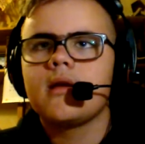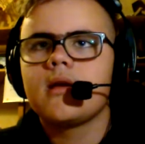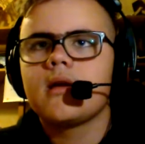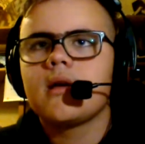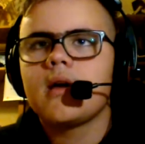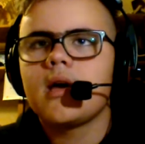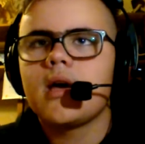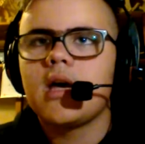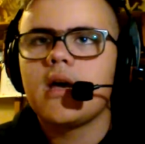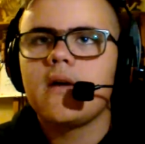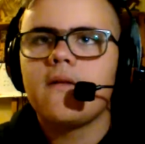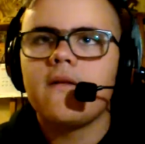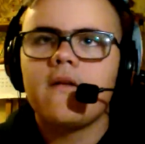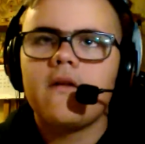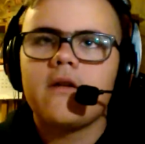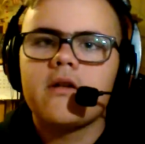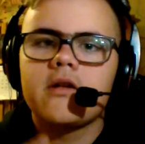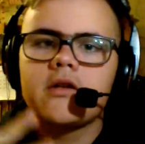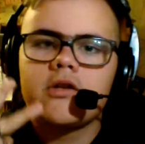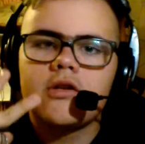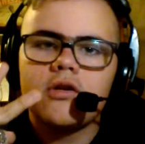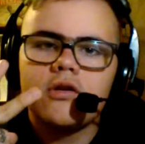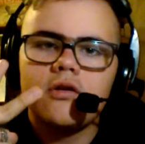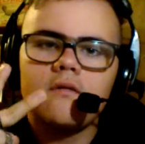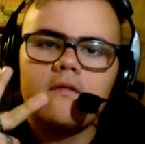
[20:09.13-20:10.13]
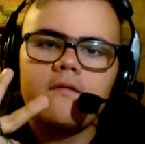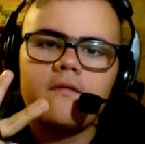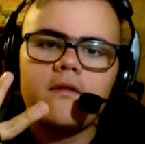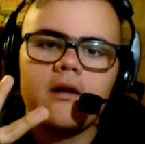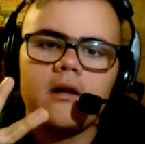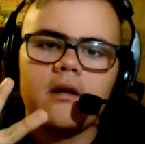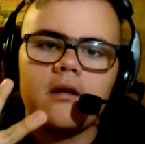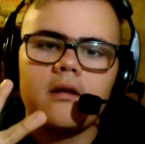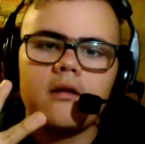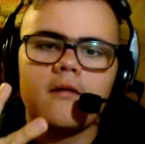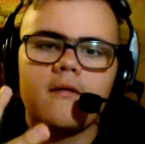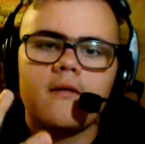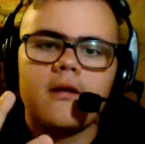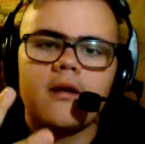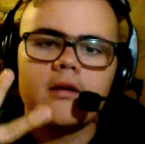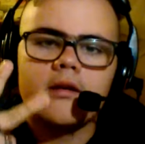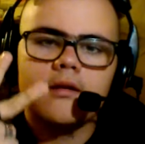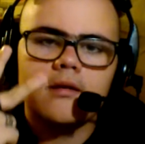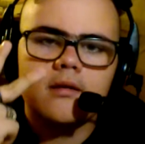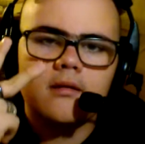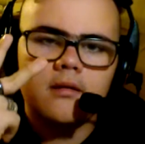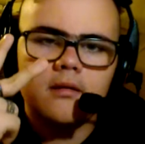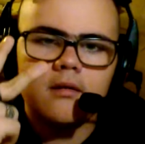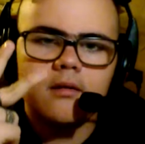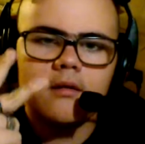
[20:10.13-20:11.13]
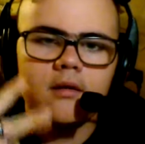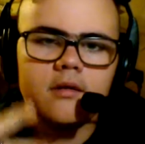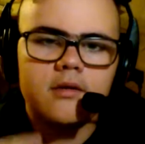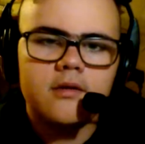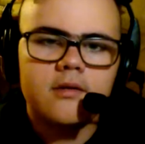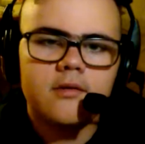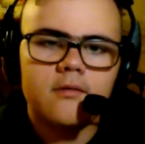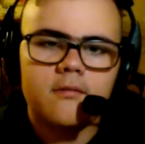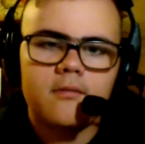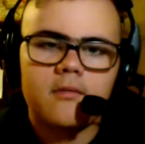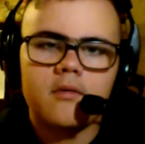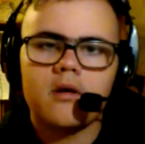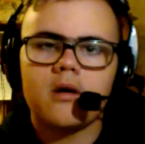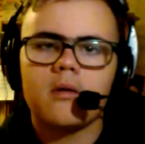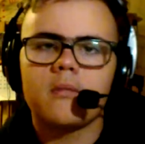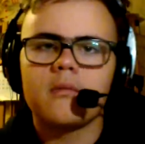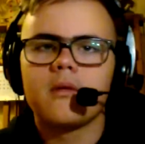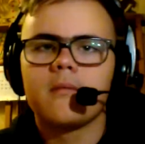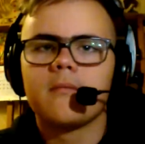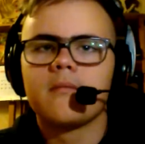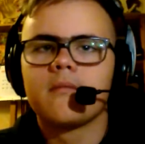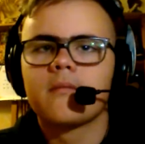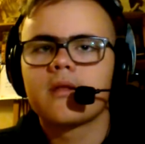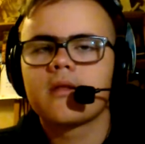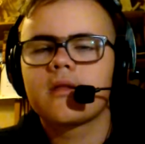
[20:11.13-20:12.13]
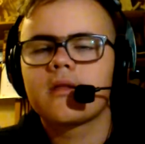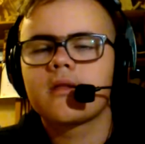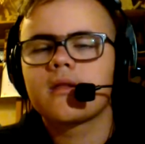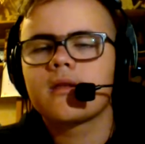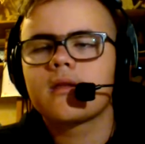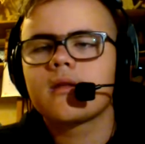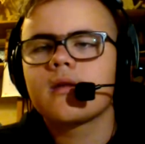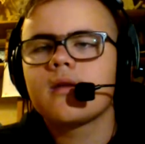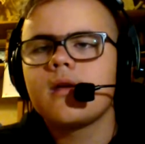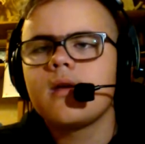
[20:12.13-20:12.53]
I have two friends who had the two problems.